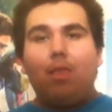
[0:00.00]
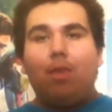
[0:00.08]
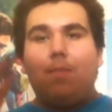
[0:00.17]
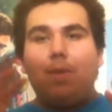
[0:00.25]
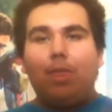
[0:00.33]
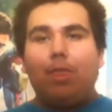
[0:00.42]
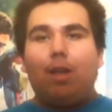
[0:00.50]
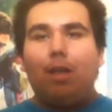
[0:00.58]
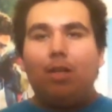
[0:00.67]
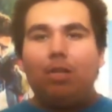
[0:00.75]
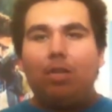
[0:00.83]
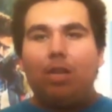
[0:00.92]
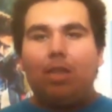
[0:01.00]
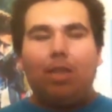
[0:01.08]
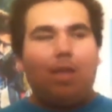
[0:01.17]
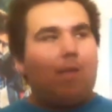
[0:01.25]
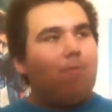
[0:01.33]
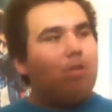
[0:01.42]
the mythology
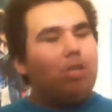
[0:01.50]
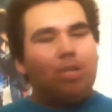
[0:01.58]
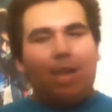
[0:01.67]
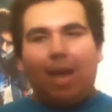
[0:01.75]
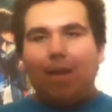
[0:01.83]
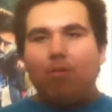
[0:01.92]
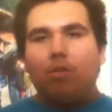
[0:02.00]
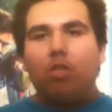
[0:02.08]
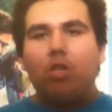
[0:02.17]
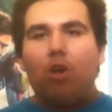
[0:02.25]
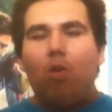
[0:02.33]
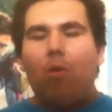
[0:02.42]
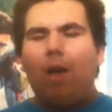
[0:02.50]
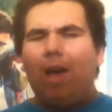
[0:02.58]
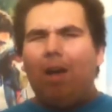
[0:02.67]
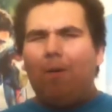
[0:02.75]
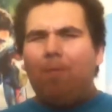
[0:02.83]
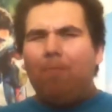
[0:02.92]
thing was just handled so
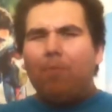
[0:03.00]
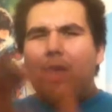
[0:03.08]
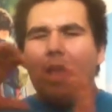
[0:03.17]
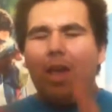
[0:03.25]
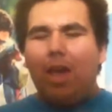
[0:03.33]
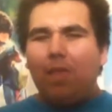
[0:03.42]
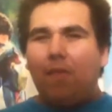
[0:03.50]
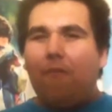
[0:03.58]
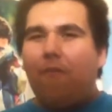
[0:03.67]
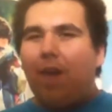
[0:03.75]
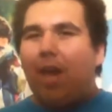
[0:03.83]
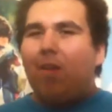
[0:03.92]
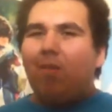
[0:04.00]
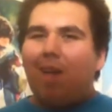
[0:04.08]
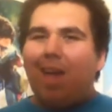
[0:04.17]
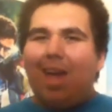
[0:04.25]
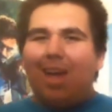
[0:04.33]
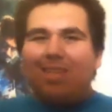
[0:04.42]
well. In the final
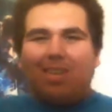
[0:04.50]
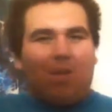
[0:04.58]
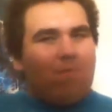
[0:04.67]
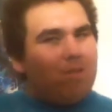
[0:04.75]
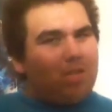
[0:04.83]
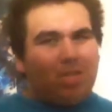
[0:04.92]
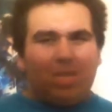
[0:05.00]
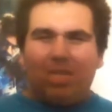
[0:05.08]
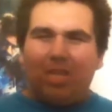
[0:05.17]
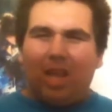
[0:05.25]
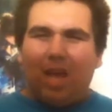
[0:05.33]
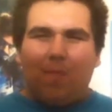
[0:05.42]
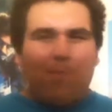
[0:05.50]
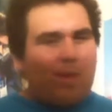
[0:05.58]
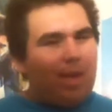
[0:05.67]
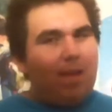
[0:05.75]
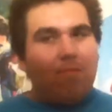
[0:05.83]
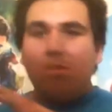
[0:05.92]
act, it was
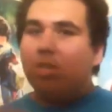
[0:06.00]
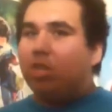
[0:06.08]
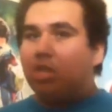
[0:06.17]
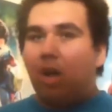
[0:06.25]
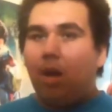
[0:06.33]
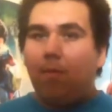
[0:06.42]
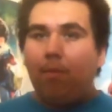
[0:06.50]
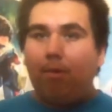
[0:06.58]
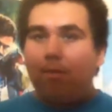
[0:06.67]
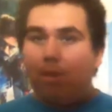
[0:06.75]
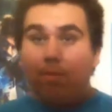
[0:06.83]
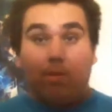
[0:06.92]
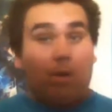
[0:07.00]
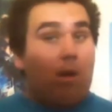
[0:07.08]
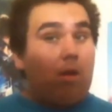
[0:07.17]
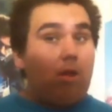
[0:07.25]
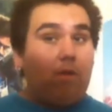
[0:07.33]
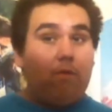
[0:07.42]
sloppy, it was jumbled, it was
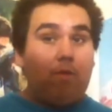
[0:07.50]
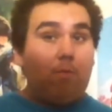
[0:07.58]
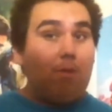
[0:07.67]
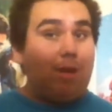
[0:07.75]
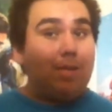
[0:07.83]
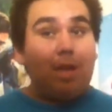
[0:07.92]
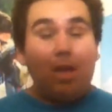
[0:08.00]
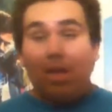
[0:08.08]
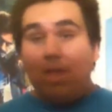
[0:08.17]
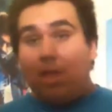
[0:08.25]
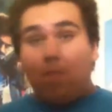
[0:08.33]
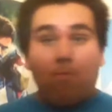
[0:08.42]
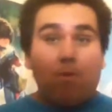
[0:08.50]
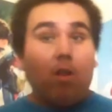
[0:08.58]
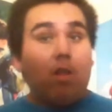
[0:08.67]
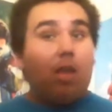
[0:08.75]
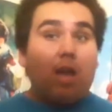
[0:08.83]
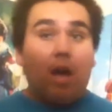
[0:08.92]
all over the place. They
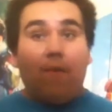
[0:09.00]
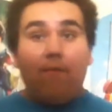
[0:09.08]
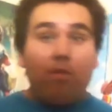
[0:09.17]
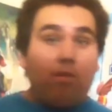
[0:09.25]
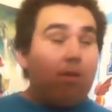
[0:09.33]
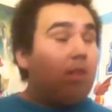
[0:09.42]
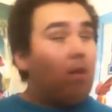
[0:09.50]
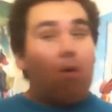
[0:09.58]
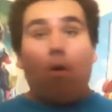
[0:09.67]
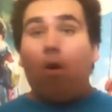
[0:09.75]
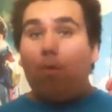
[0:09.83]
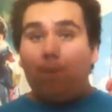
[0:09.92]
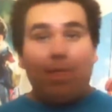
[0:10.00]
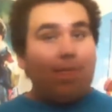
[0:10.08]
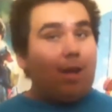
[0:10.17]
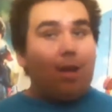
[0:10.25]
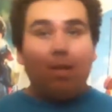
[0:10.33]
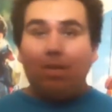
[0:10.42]
really convoluted the whole
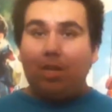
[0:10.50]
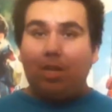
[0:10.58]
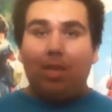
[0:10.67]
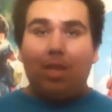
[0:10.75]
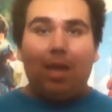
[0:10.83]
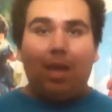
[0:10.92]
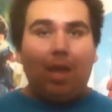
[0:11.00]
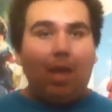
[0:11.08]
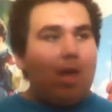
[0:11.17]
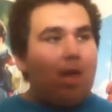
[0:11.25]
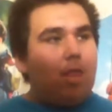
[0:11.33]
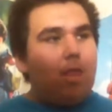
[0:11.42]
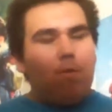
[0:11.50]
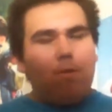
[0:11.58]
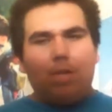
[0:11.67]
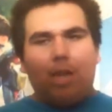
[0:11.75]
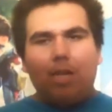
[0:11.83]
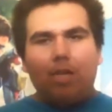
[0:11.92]
mythology thing. There
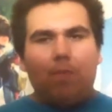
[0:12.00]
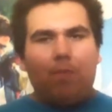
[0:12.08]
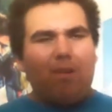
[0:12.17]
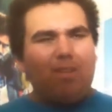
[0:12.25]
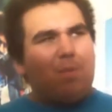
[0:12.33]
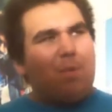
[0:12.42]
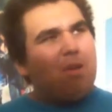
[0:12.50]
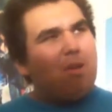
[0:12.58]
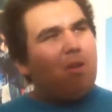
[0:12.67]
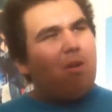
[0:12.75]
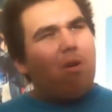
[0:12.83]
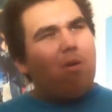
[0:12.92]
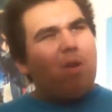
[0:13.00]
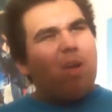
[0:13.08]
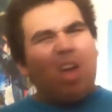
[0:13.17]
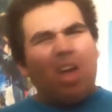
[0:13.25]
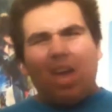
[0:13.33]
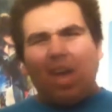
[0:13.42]
was actually parts that made you go,
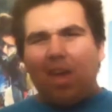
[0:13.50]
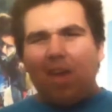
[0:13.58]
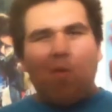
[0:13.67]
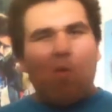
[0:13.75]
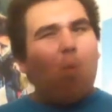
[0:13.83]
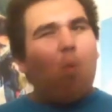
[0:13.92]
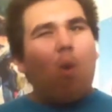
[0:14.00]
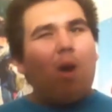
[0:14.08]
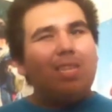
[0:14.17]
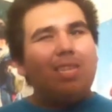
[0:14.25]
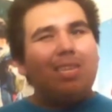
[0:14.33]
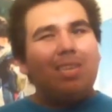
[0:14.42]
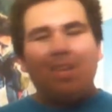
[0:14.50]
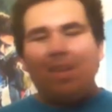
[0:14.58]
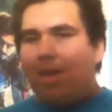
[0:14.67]
okay, what?